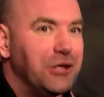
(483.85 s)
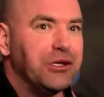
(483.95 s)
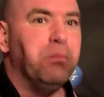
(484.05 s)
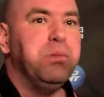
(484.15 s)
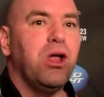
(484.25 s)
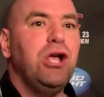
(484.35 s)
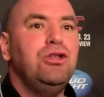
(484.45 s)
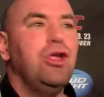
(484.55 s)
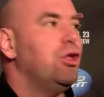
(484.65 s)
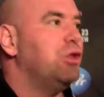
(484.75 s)
the
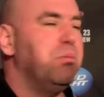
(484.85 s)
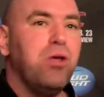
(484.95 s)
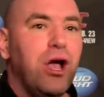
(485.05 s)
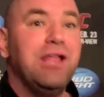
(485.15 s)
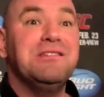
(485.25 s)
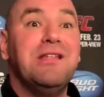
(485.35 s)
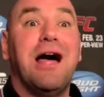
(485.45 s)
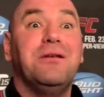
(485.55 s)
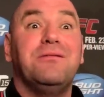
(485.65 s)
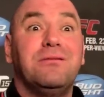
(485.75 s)
blood has
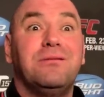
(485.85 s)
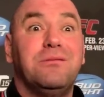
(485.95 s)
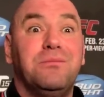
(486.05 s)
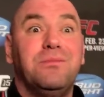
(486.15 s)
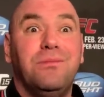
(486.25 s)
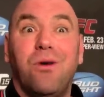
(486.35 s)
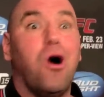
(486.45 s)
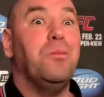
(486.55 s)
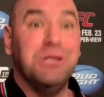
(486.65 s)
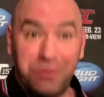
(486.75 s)
not
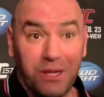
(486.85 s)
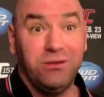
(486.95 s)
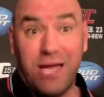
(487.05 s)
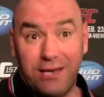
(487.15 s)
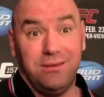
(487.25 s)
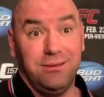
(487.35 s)
all been spilled yet.